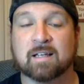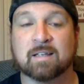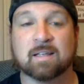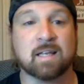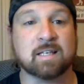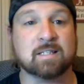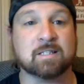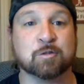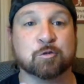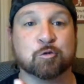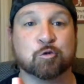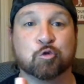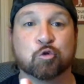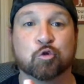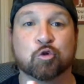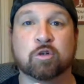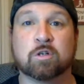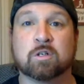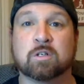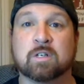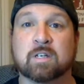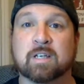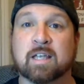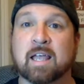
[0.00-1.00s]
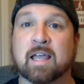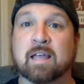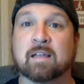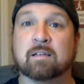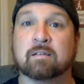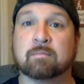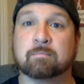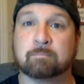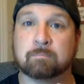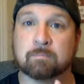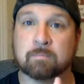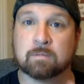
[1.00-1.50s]
Nice and cool.
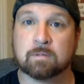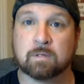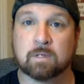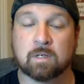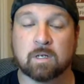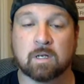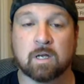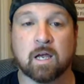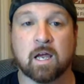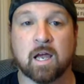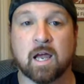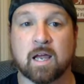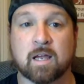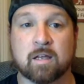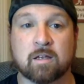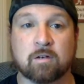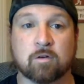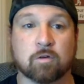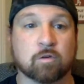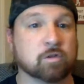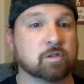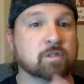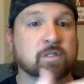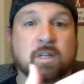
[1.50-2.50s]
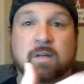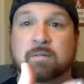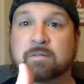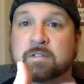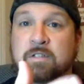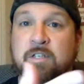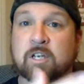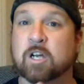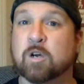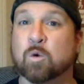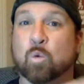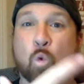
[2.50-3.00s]
Again, your
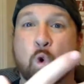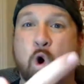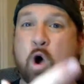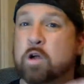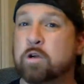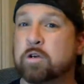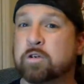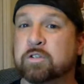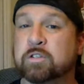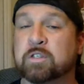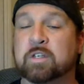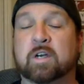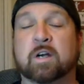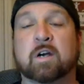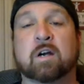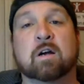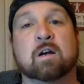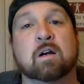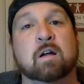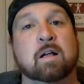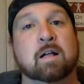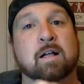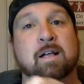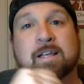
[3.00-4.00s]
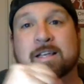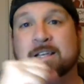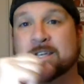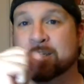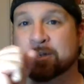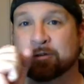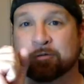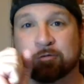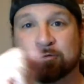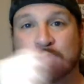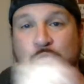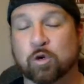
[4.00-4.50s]
stuff's there, water's there. You
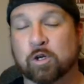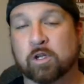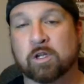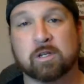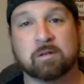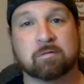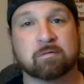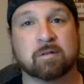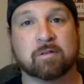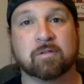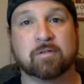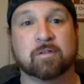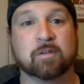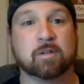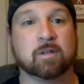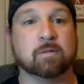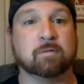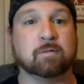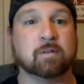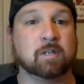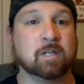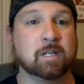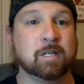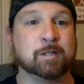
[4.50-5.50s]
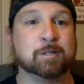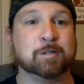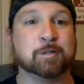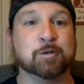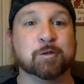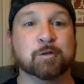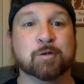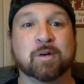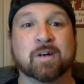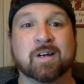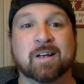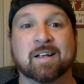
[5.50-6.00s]
can quickly refill if you need
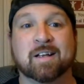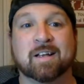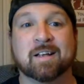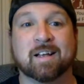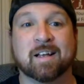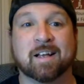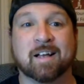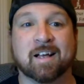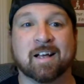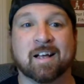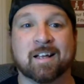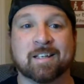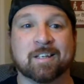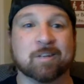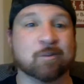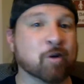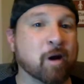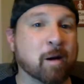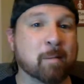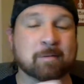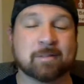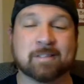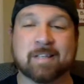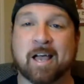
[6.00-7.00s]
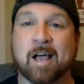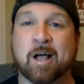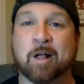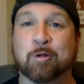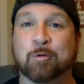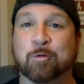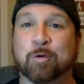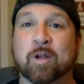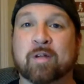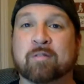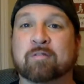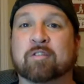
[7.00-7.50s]
to. You can grab a
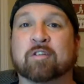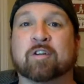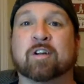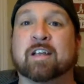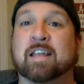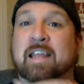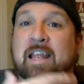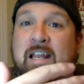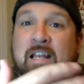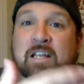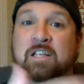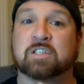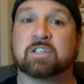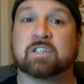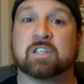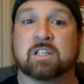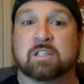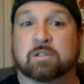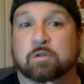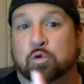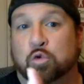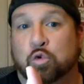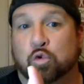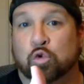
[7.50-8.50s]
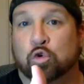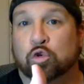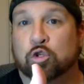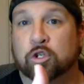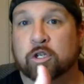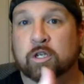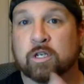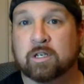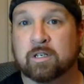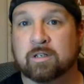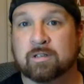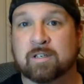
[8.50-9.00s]
towel or whatever. And again, it's
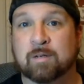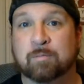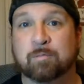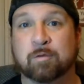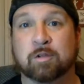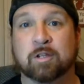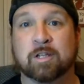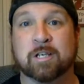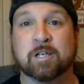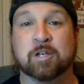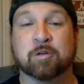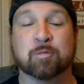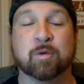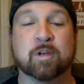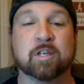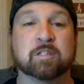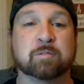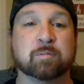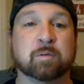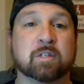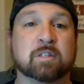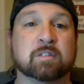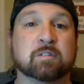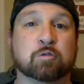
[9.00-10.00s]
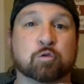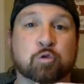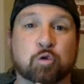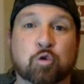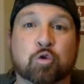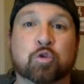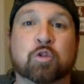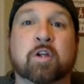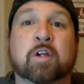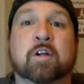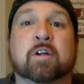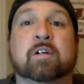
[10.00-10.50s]
cool, and typically in your basement. It's a
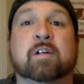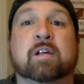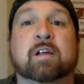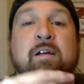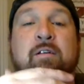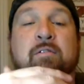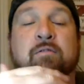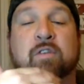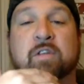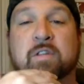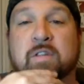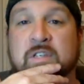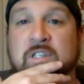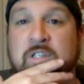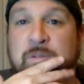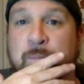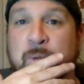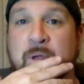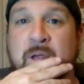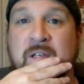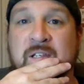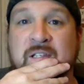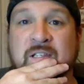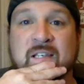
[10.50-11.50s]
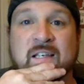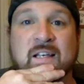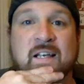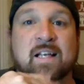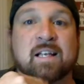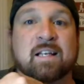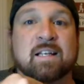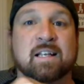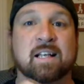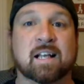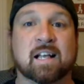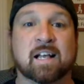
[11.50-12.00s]
cool area. You've got the space
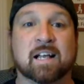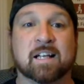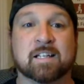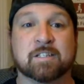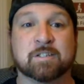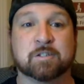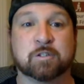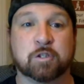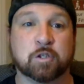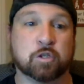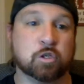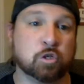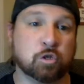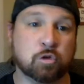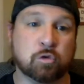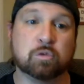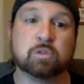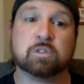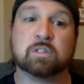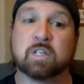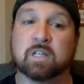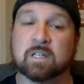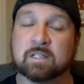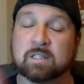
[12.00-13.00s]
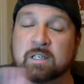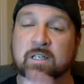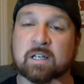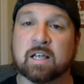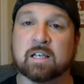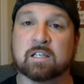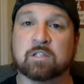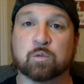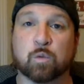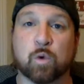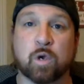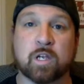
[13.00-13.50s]
to use, then it's a
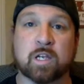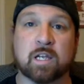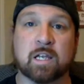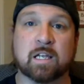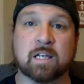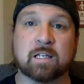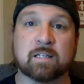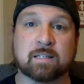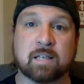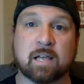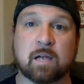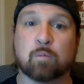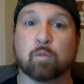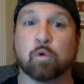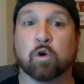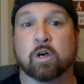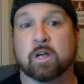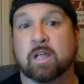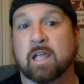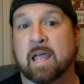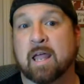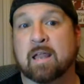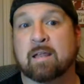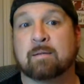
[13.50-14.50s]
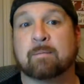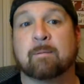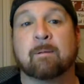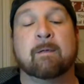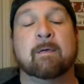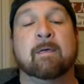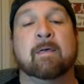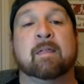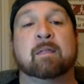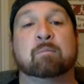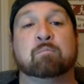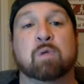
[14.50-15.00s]
nice way to get it done. Where again,
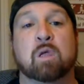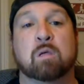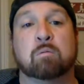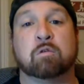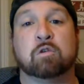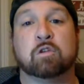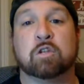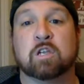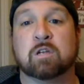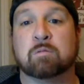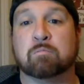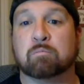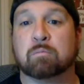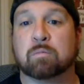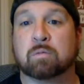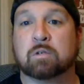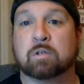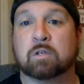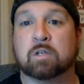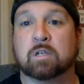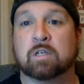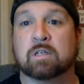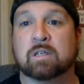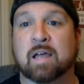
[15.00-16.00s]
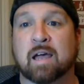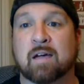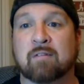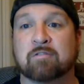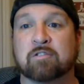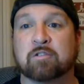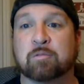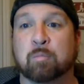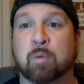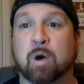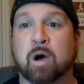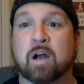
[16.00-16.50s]
maybe you didn't
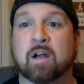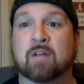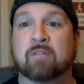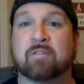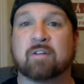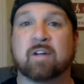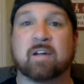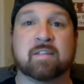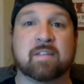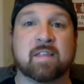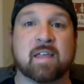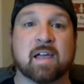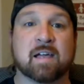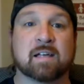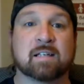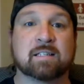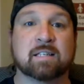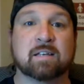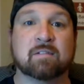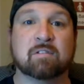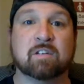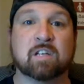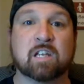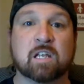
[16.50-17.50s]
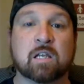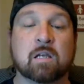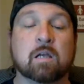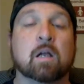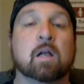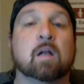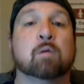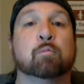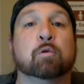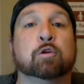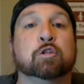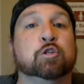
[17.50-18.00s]
have to modify the activity,
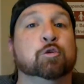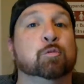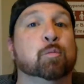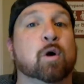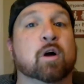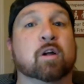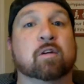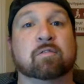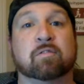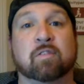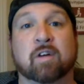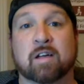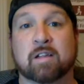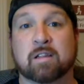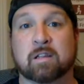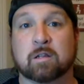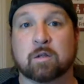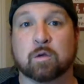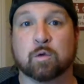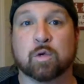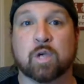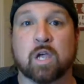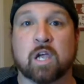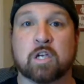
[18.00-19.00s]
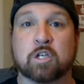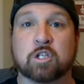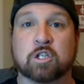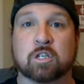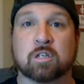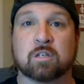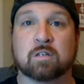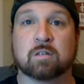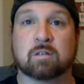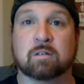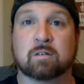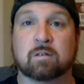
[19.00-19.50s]
but you modified the
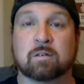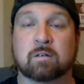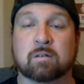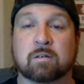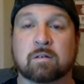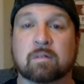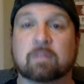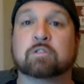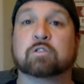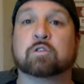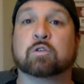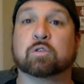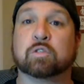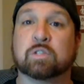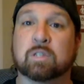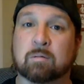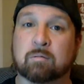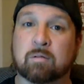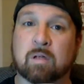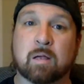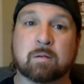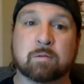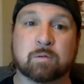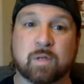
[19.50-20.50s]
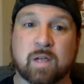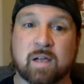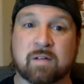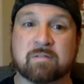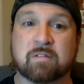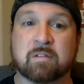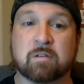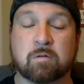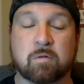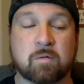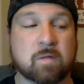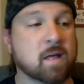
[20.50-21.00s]
location. So sometimes you
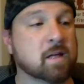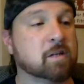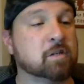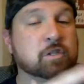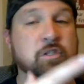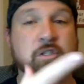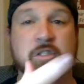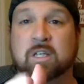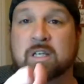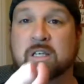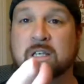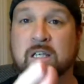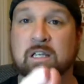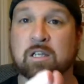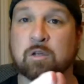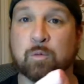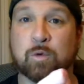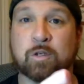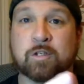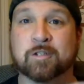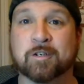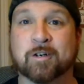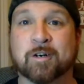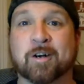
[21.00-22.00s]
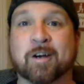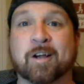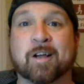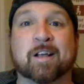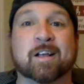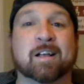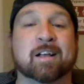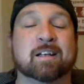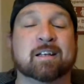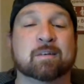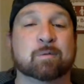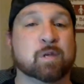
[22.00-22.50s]
have to do that. Just like in the winter,
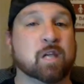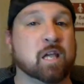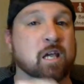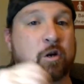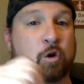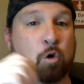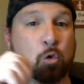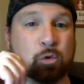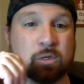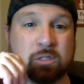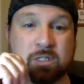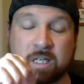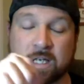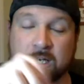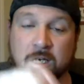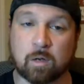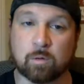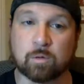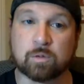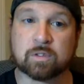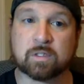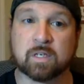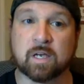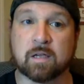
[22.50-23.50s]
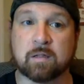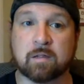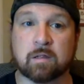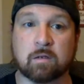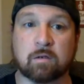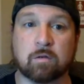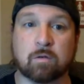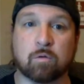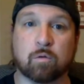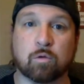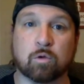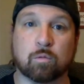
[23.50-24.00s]
we can't always get outside
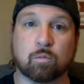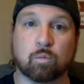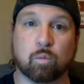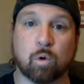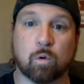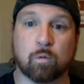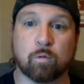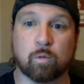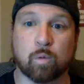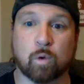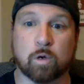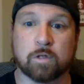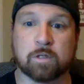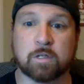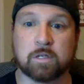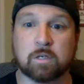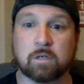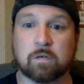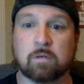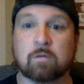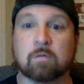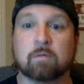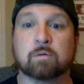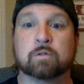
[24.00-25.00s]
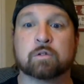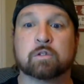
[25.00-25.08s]
to do what we want to do.